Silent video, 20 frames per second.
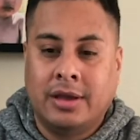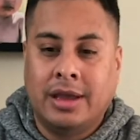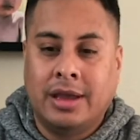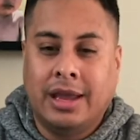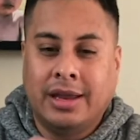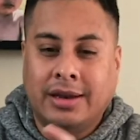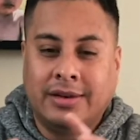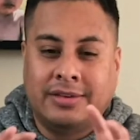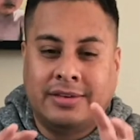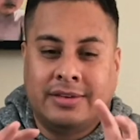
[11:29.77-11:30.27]

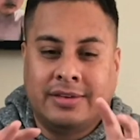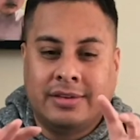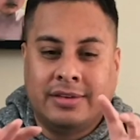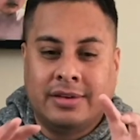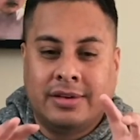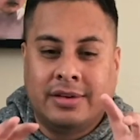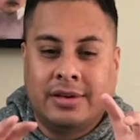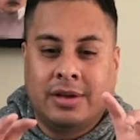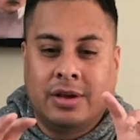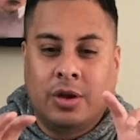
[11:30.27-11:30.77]
And
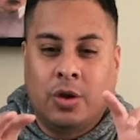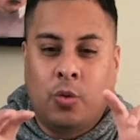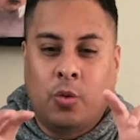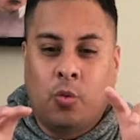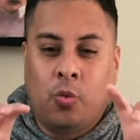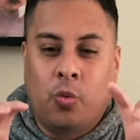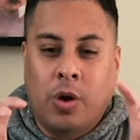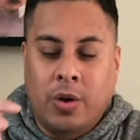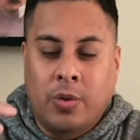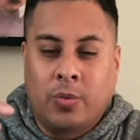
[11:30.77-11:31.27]

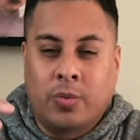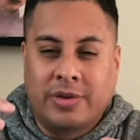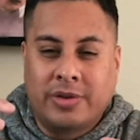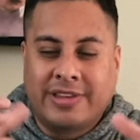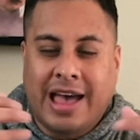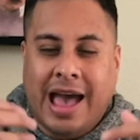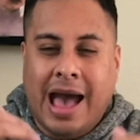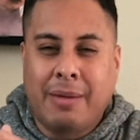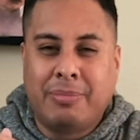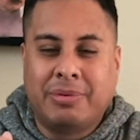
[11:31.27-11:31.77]
what's
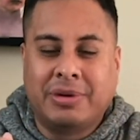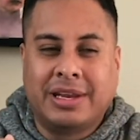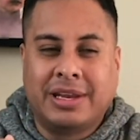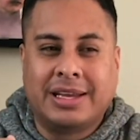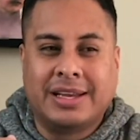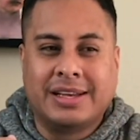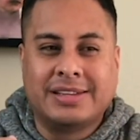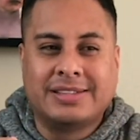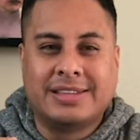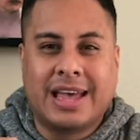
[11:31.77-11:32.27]

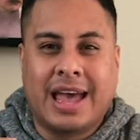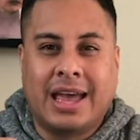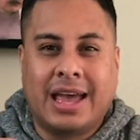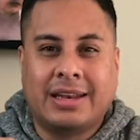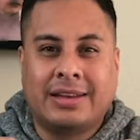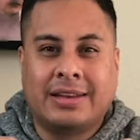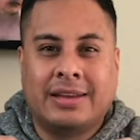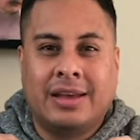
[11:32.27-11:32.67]
happening is that